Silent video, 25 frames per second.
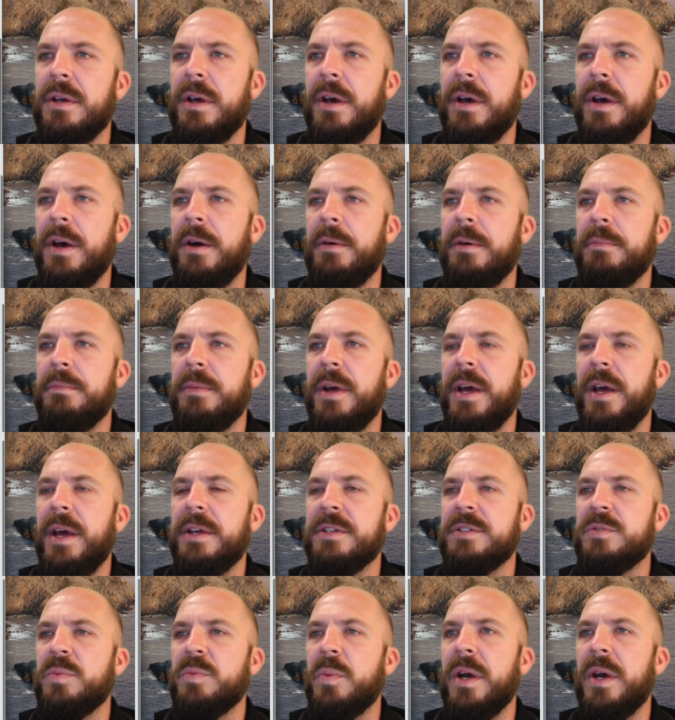
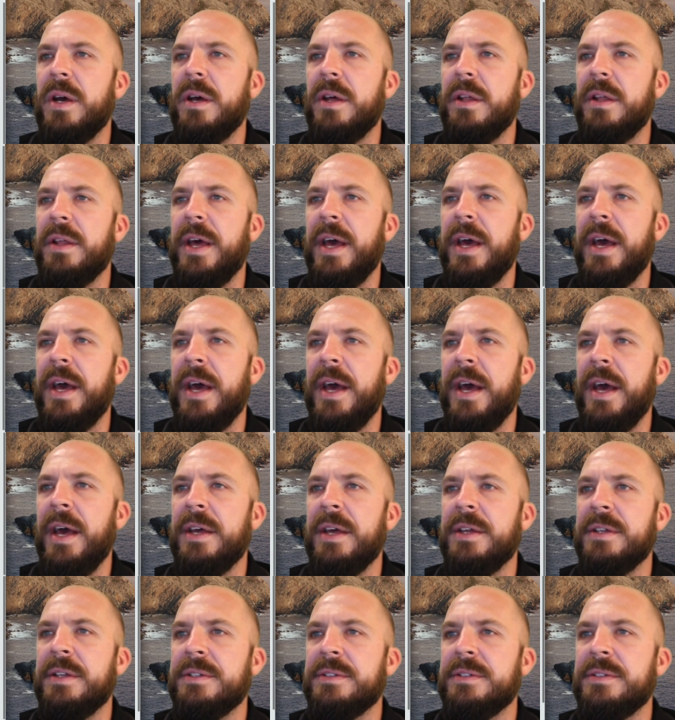as well
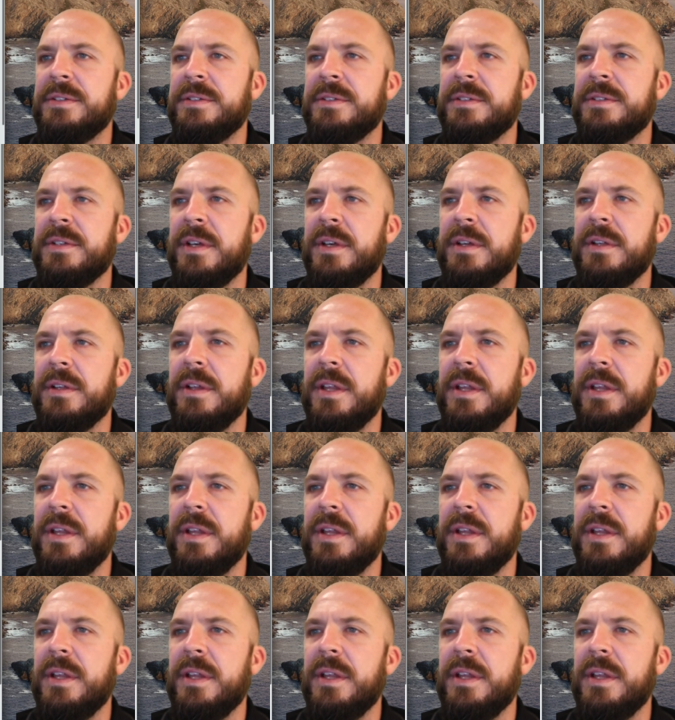as